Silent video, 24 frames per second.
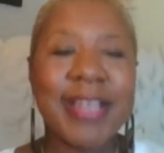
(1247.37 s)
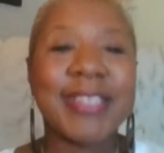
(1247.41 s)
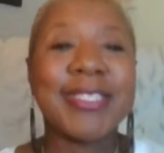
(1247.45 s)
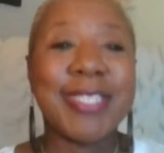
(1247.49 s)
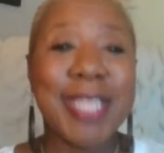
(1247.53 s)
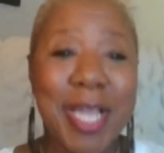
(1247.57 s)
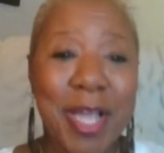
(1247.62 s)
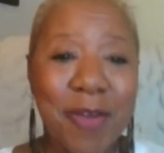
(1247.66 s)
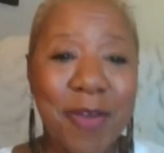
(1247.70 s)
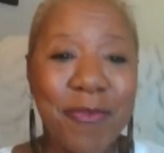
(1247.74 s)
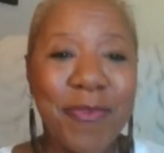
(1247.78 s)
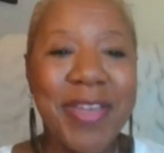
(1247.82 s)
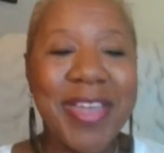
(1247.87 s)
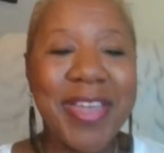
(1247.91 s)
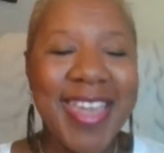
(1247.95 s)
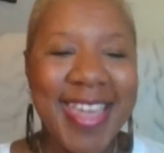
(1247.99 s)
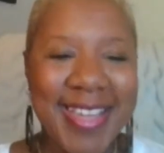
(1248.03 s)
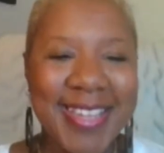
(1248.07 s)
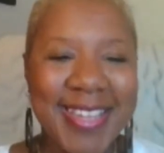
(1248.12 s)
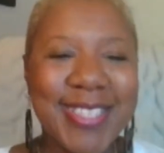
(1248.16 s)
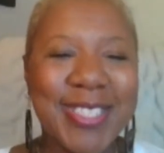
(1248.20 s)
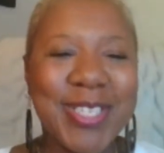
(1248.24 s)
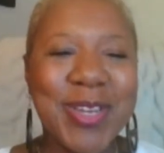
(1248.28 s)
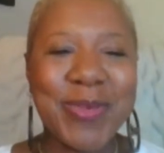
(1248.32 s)
think of it
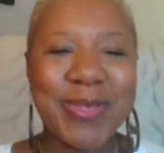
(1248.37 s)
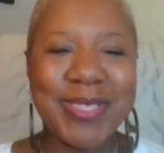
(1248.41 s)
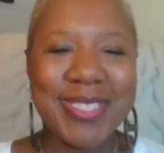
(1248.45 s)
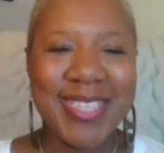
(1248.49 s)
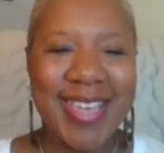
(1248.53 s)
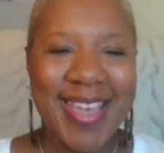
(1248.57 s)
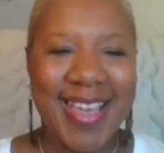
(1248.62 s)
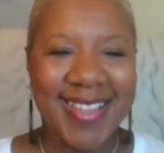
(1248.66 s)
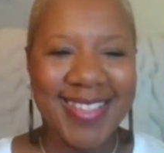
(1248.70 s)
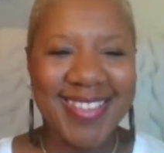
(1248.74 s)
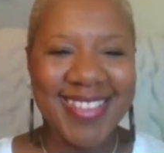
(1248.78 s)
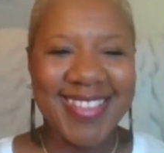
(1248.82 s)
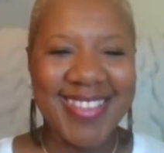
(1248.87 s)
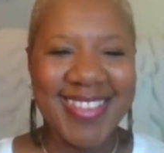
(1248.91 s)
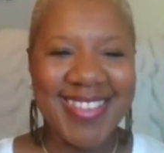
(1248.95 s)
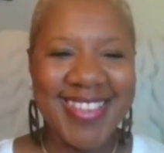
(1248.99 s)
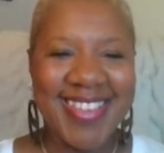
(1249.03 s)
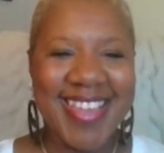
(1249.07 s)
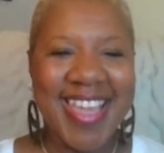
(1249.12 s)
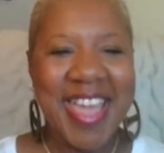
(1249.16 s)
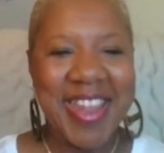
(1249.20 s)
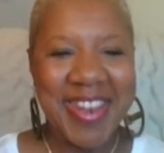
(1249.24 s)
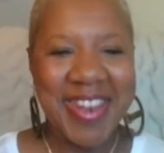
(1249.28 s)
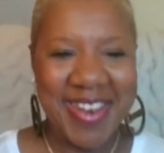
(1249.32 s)
in
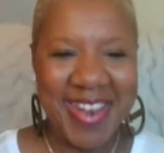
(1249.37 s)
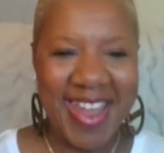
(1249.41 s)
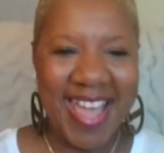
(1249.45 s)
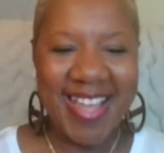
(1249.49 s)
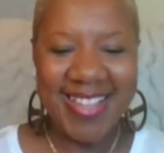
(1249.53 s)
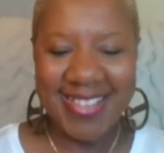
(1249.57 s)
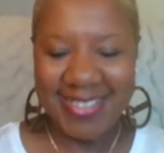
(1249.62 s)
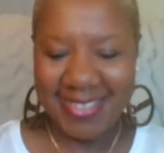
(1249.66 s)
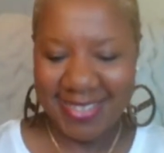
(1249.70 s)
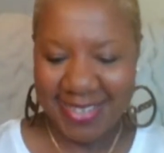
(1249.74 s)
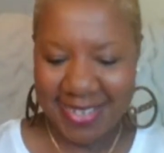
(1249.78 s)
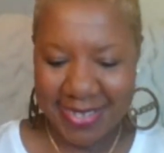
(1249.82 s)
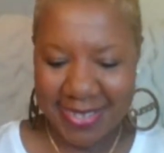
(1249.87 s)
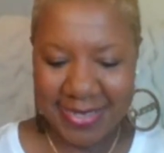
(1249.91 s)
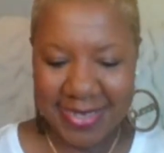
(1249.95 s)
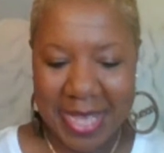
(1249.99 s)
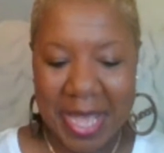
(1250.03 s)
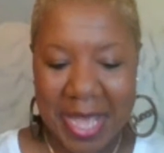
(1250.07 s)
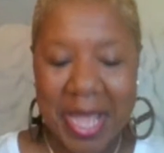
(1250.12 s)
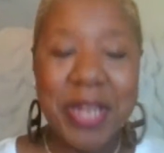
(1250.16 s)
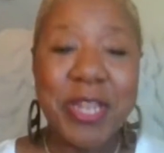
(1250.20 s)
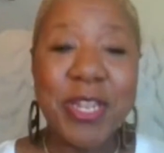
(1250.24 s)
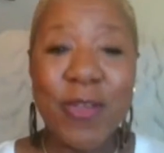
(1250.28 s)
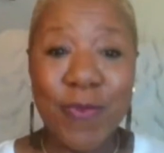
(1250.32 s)
totality and not just
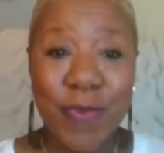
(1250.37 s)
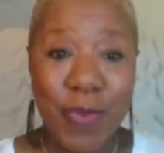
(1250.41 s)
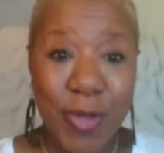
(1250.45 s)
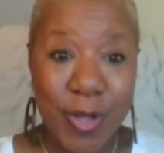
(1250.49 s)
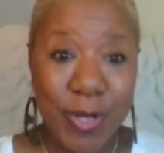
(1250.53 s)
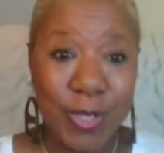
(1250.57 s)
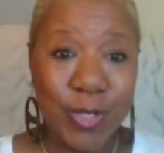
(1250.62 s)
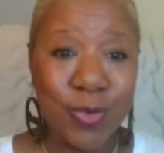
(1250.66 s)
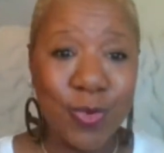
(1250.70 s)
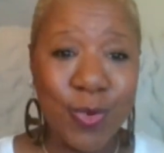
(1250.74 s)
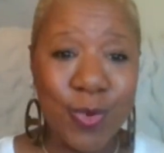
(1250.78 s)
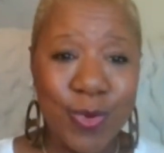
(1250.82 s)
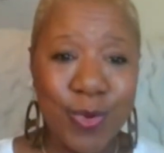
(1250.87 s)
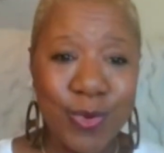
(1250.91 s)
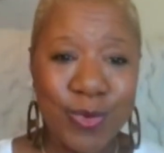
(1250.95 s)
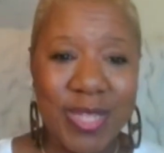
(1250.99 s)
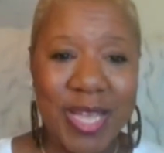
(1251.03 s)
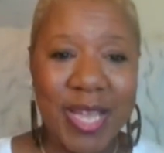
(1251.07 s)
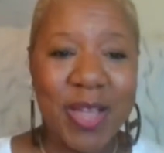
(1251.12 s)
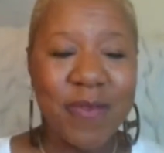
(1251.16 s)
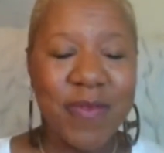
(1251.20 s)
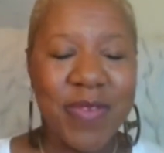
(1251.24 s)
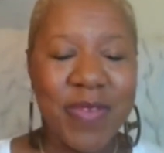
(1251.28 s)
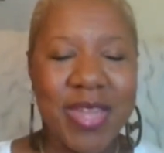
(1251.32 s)
individual.
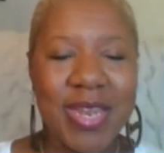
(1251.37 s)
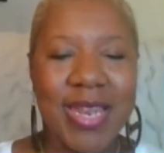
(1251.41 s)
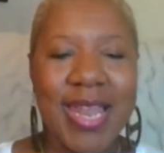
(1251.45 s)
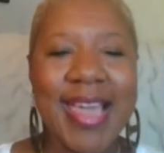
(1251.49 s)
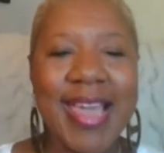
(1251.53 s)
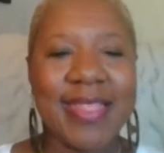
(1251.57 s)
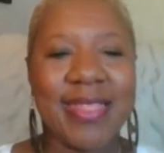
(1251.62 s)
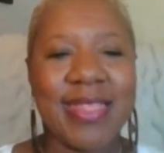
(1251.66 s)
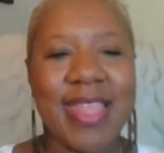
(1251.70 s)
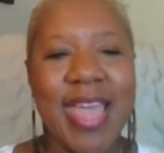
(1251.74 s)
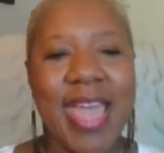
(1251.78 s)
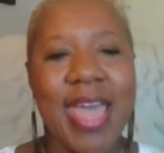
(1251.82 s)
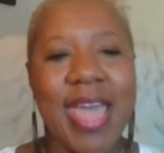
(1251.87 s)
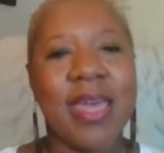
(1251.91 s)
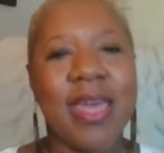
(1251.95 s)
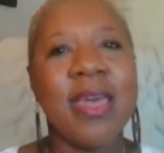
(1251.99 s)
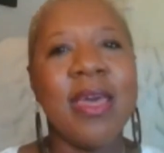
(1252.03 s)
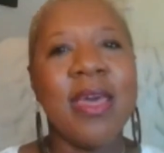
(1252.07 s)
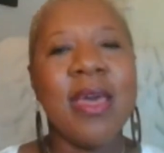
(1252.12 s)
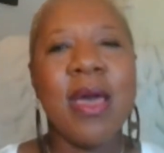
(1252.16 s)
Think of it like that.